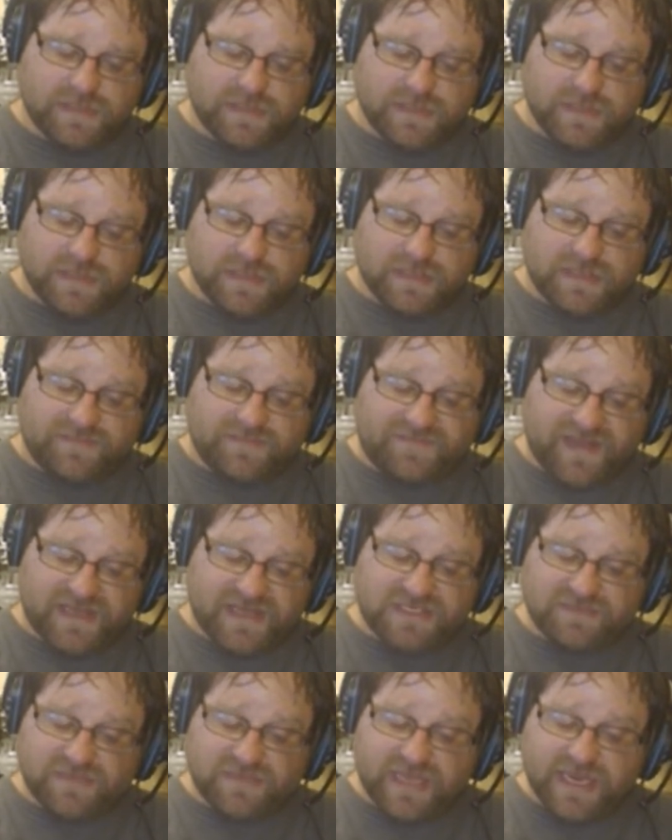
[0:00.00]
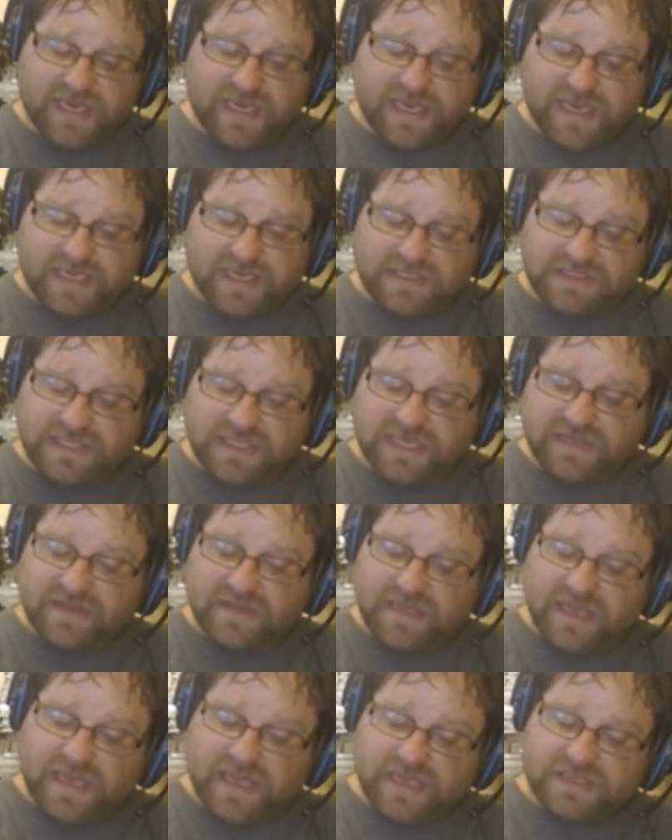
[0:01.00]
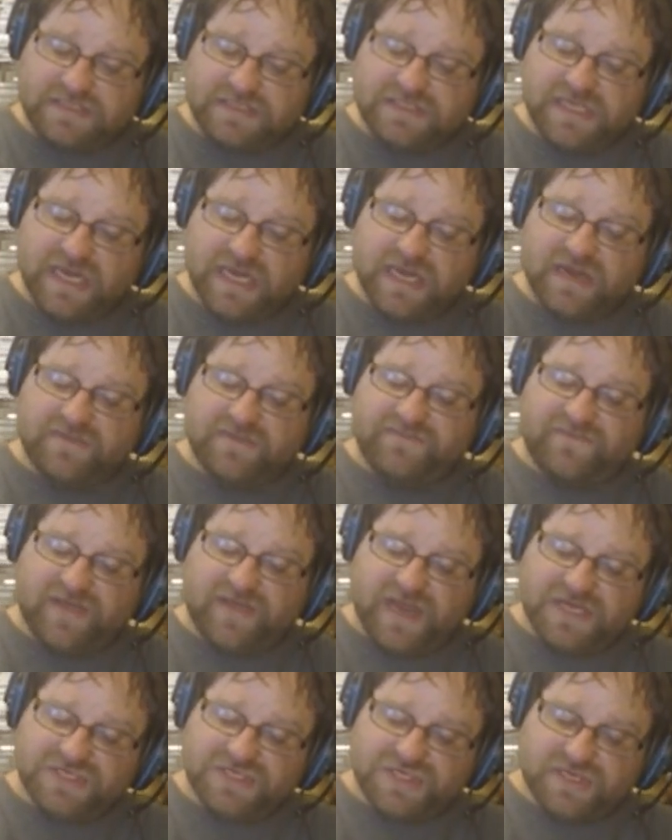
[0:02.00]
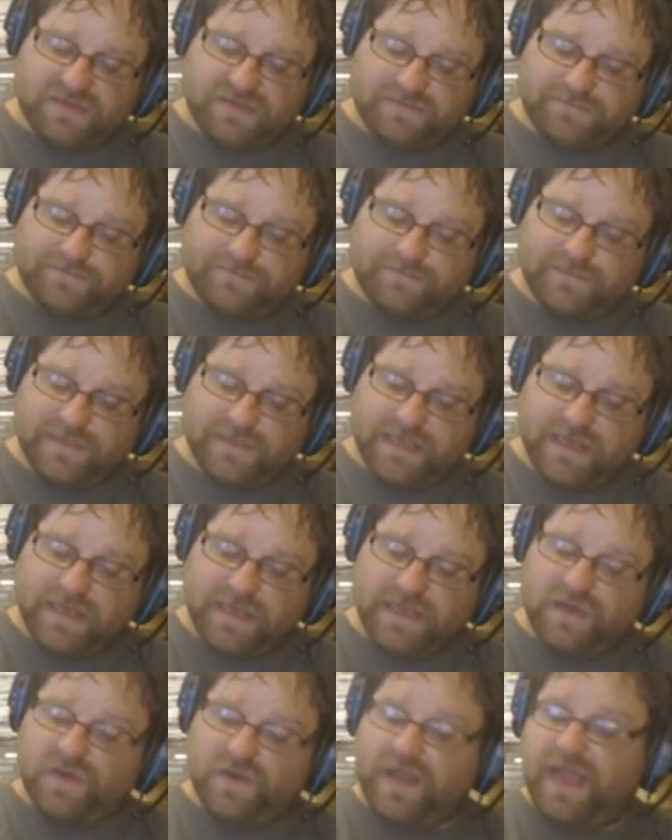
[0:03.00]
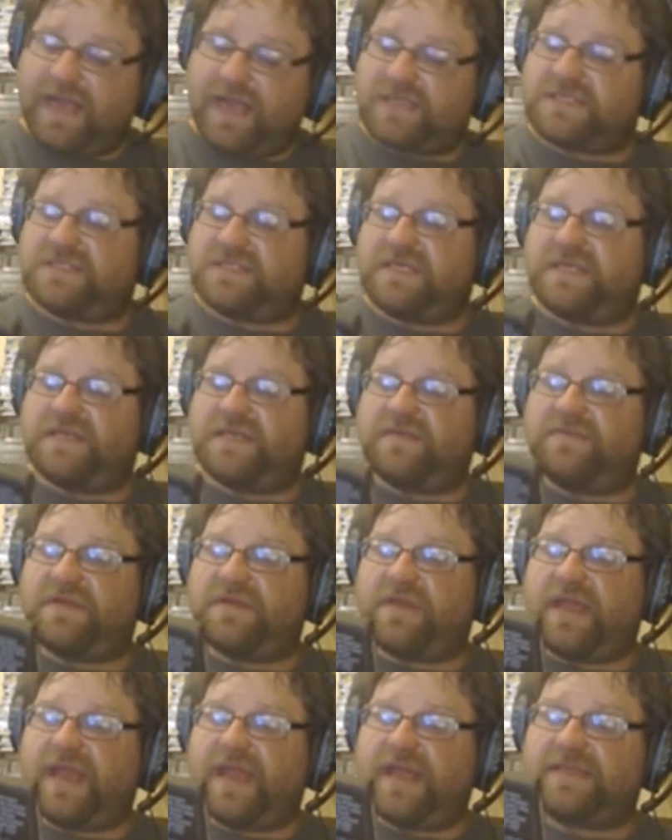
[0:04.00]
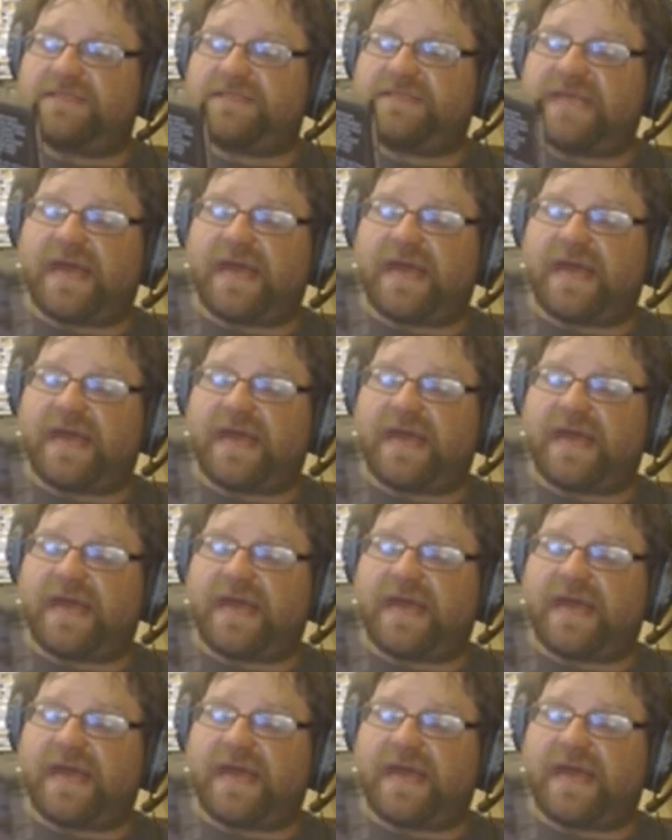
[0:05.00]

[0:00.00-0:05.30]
The Phantom Lake Kids in The Unseen Invasion. You can't see them, you can't stop